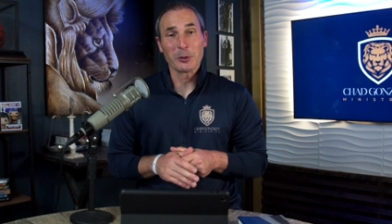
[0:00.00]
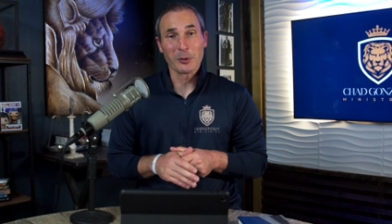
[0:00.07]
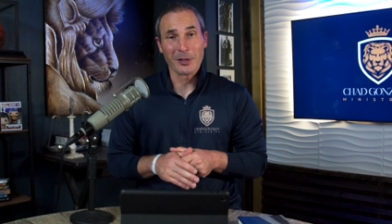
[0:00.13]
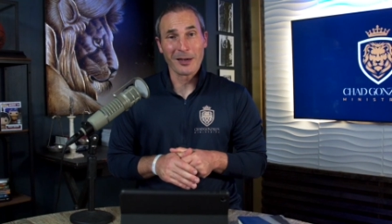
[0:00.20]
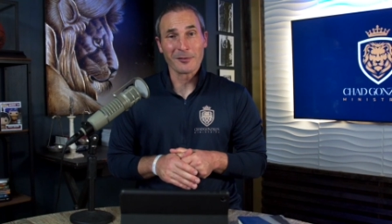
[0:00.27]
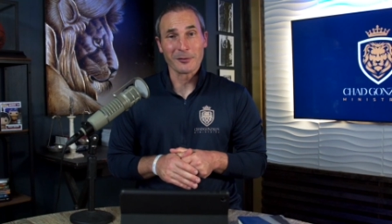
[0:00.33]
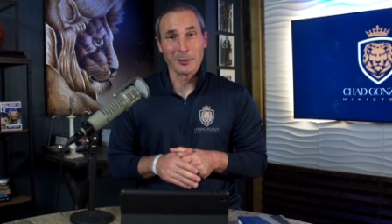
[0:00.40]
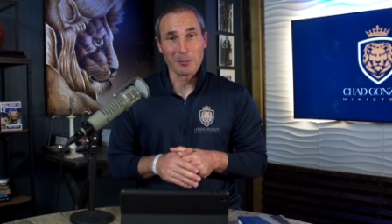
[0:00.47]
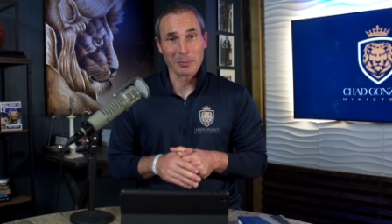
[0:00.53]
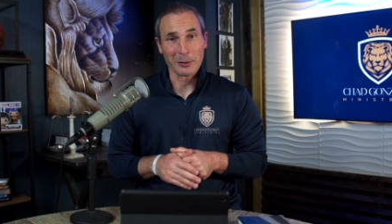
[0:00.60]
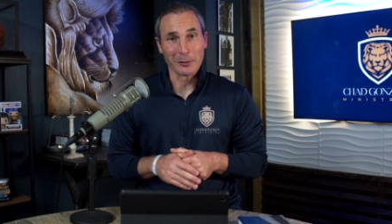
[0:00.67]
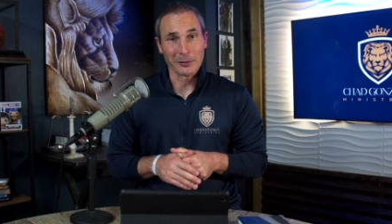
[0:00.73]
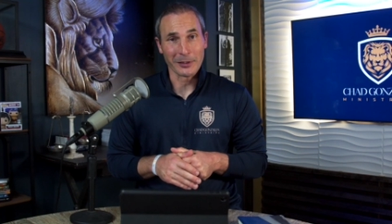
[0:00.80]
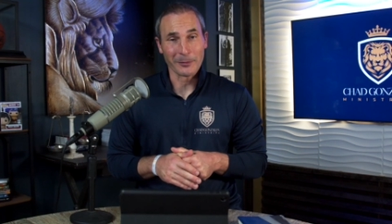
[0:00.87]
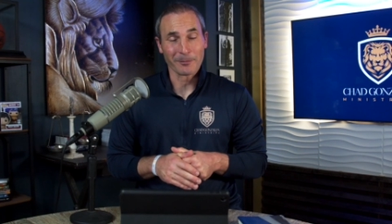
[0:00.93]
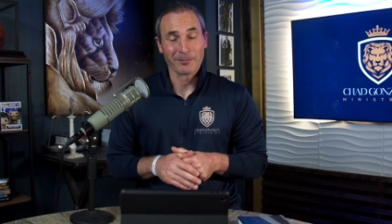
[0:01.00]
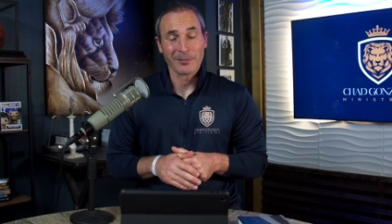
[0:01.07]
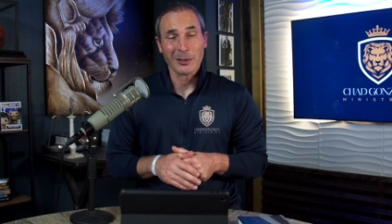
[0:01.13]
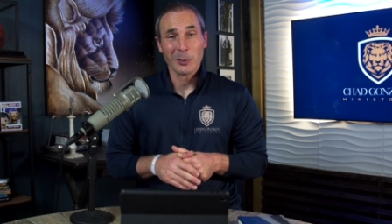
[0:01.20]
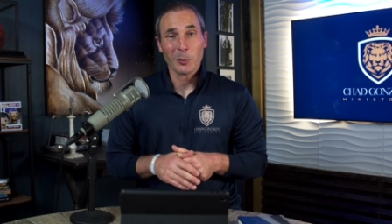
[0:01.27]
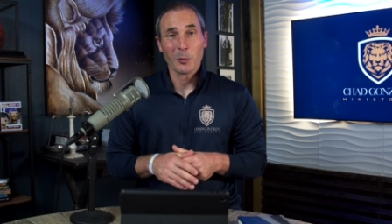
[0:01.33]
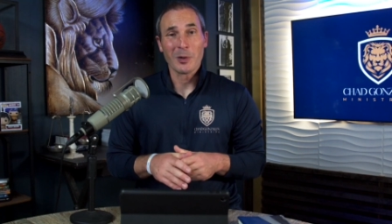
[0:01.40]
to go after a building.
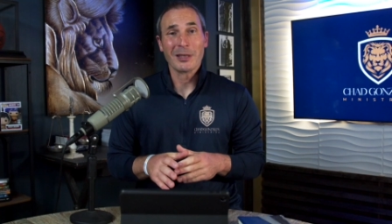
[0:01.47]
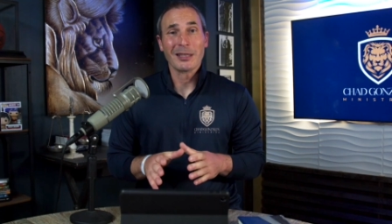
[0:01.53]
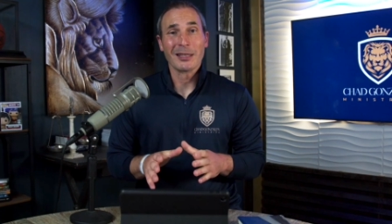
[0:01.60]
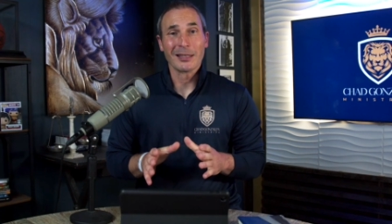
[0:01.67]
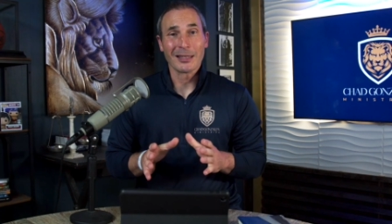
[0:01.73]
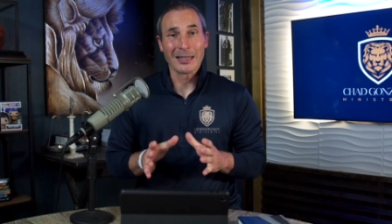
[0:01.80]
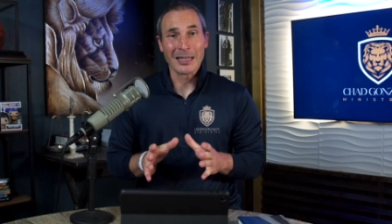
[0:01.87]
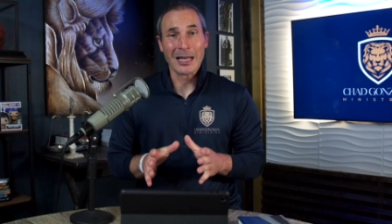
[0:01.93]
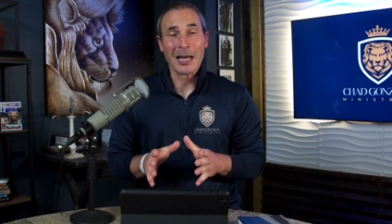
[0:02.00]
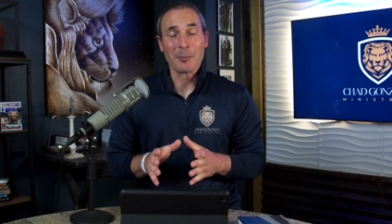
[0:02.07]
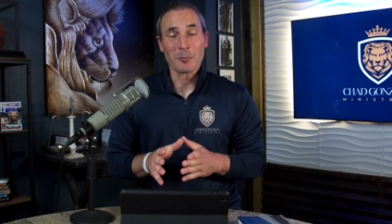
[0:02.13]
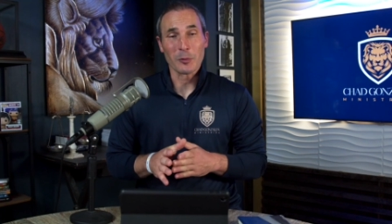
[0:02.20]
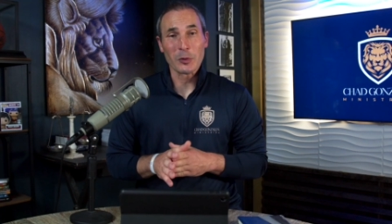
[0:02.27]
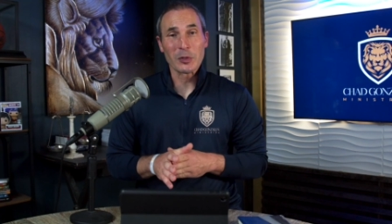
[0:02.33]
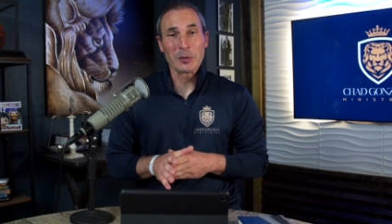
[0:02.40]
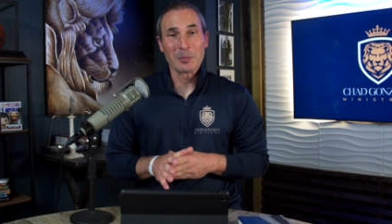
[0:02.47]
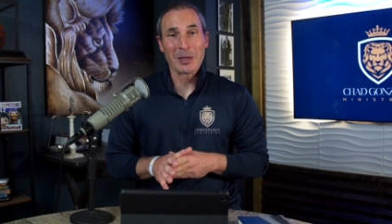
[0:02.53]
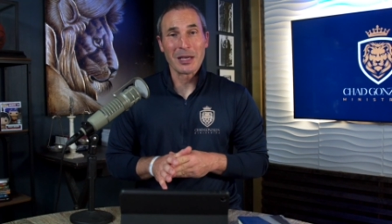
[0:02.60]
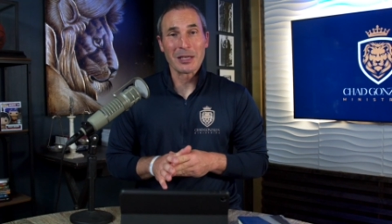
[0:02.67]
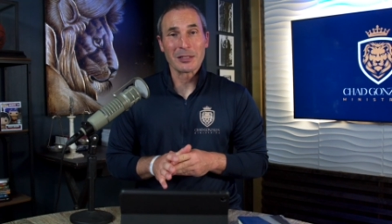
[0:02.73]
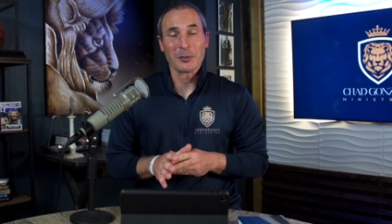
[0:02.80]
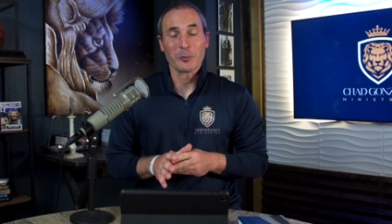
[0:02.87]
We need a lot more
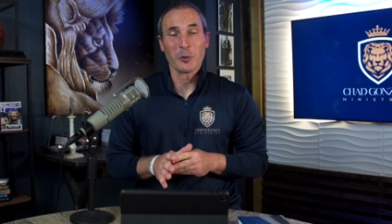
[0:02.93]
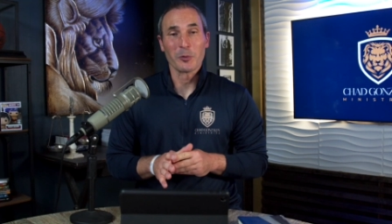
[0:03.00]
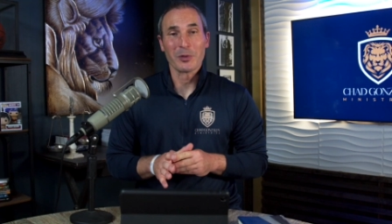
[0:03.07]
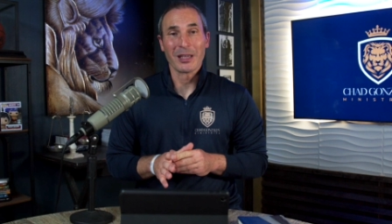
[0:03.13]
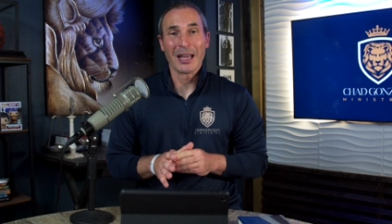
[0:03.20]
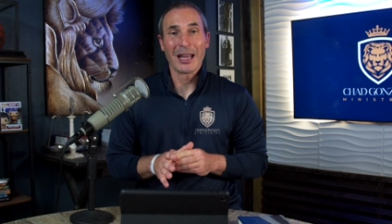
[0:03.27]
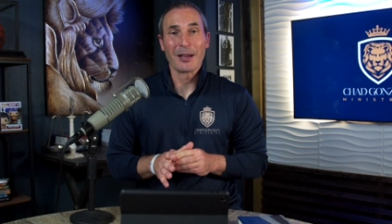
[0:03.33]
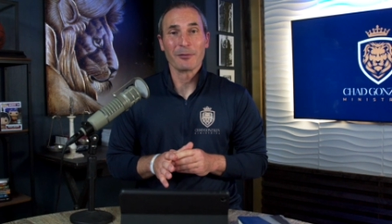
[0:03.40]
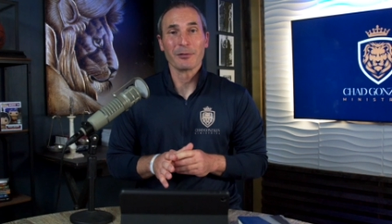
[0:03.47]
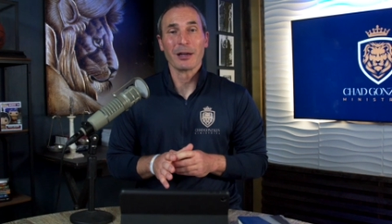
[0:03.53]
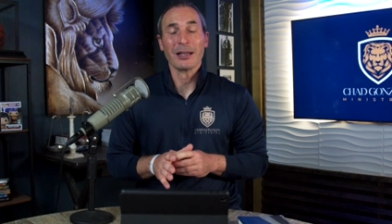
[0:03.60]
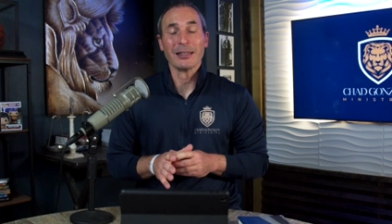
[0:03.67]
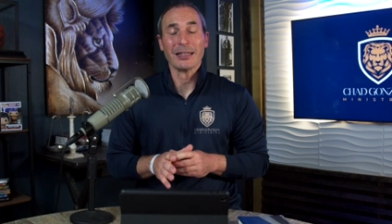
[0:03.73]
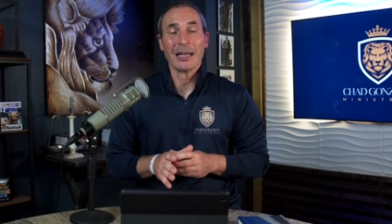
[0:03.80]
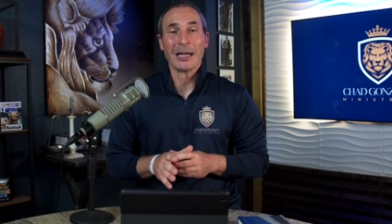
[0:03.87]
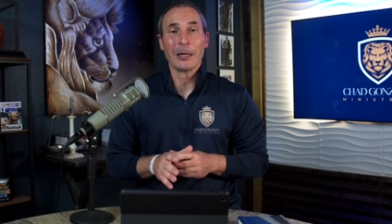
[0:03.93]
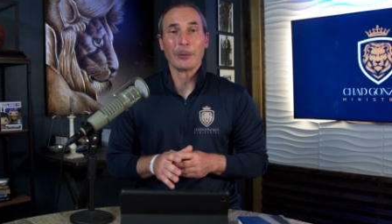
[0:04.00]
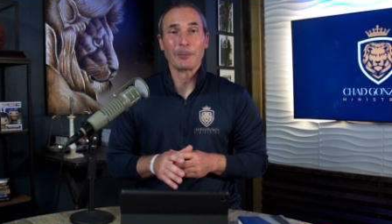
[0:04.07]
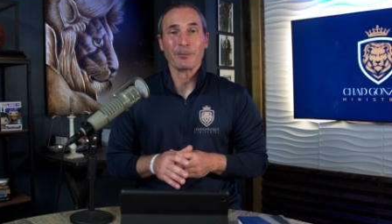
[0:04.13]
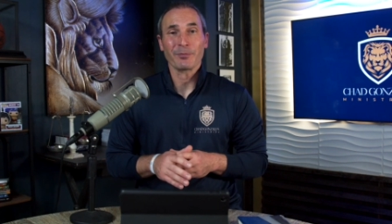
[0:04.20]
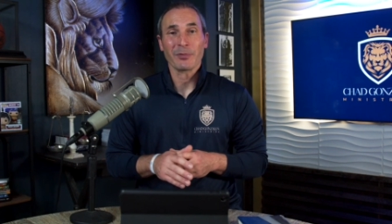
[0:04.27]
space than what we have right now.